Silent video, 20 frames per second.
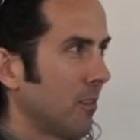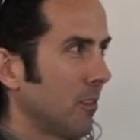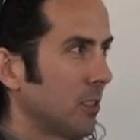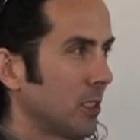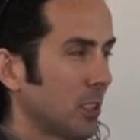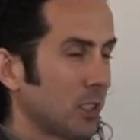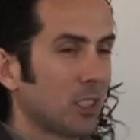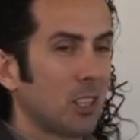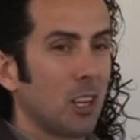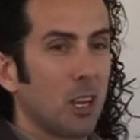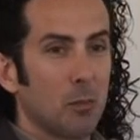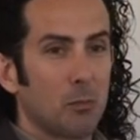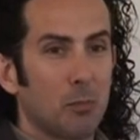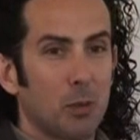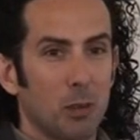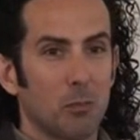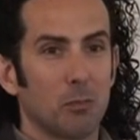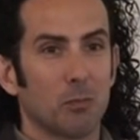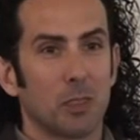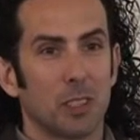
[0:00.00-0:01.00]
There's a slight
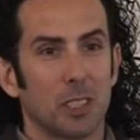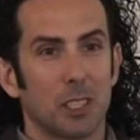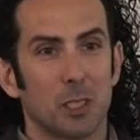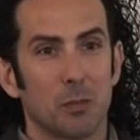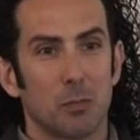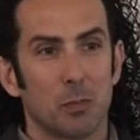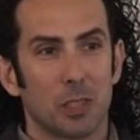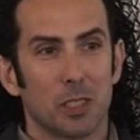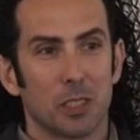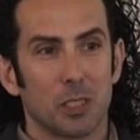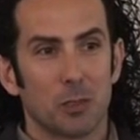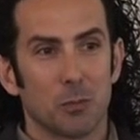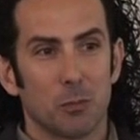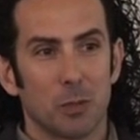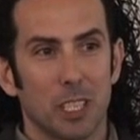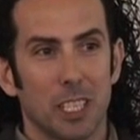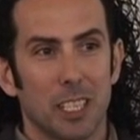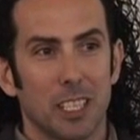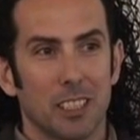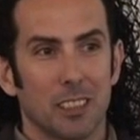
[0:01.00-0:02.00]
problem with this because
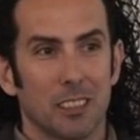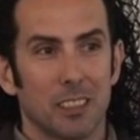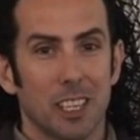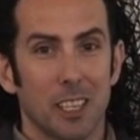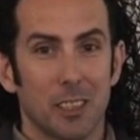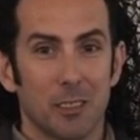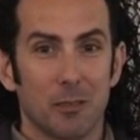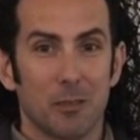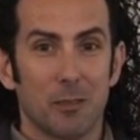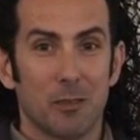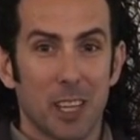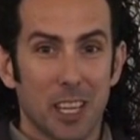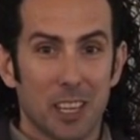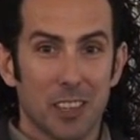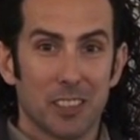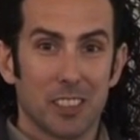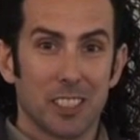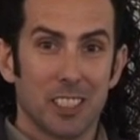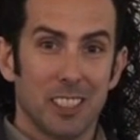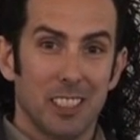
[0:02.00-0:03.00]
we have
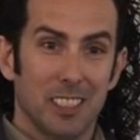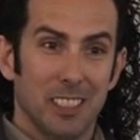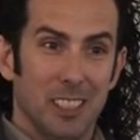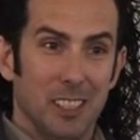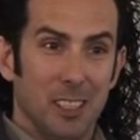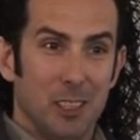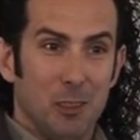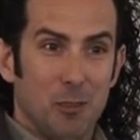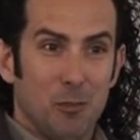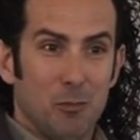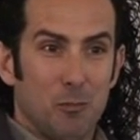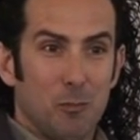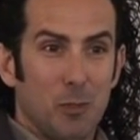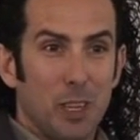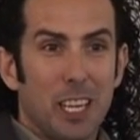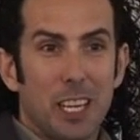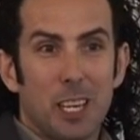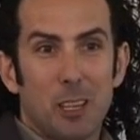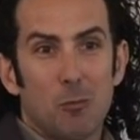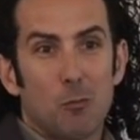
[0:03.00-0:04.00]
found
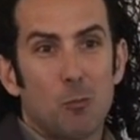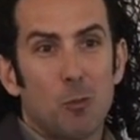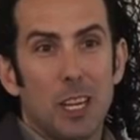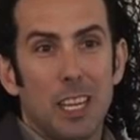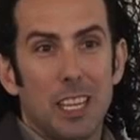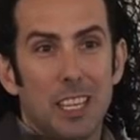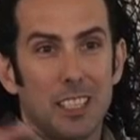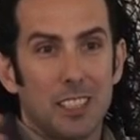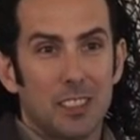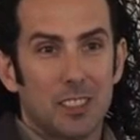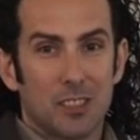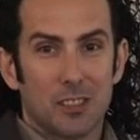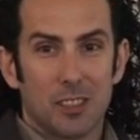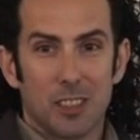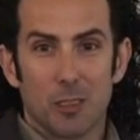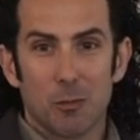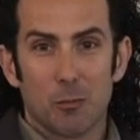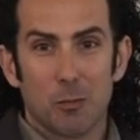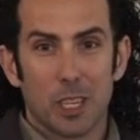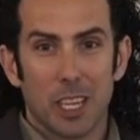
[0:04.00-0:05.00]
we're getting weeds
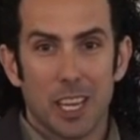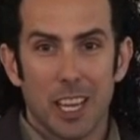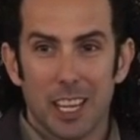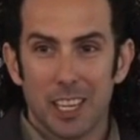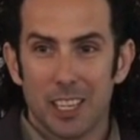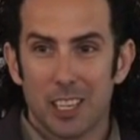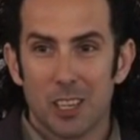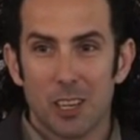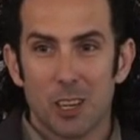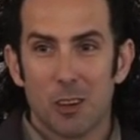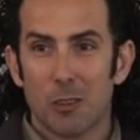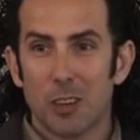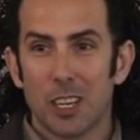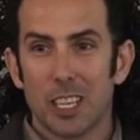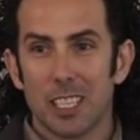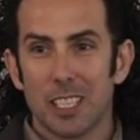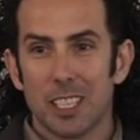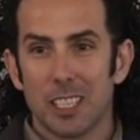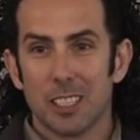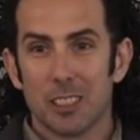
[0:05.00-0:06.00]
that we had no
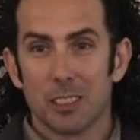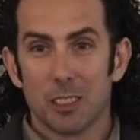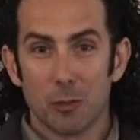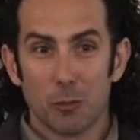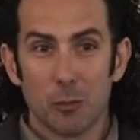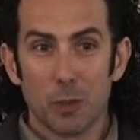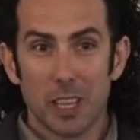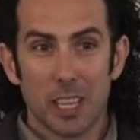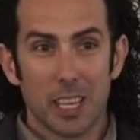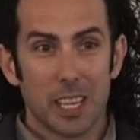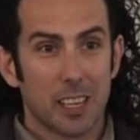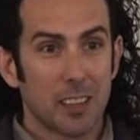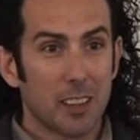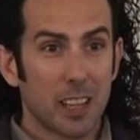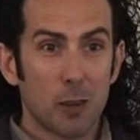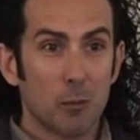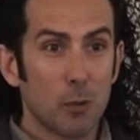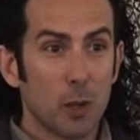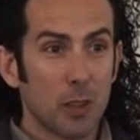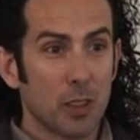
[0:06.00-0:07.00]
idea that were there.
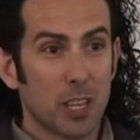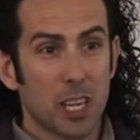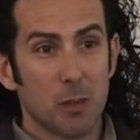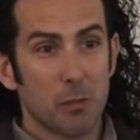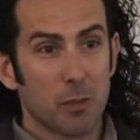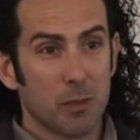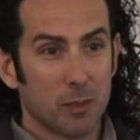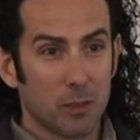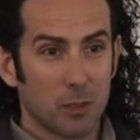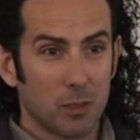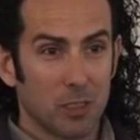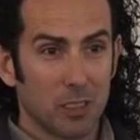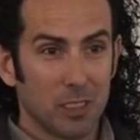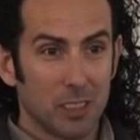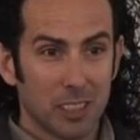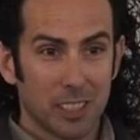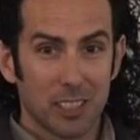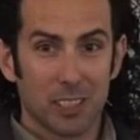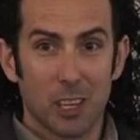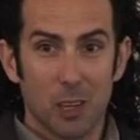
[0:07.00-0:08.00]
They weren't there before.
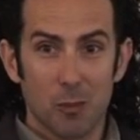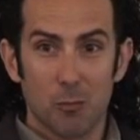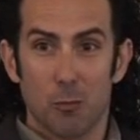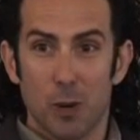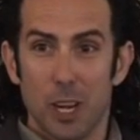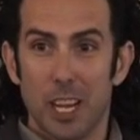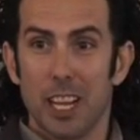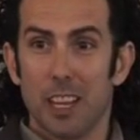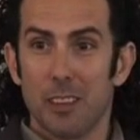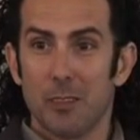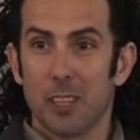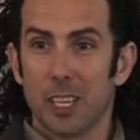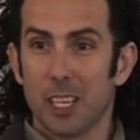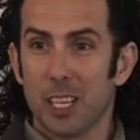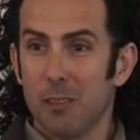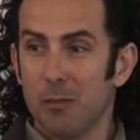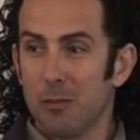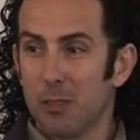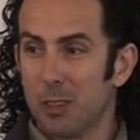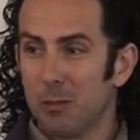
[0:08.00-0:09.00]
It's like, where have they
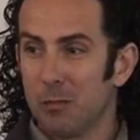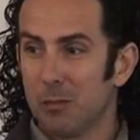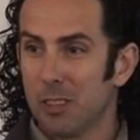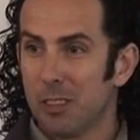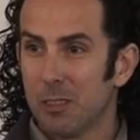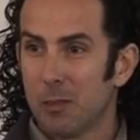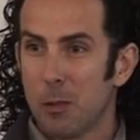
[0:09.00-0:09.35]
come from?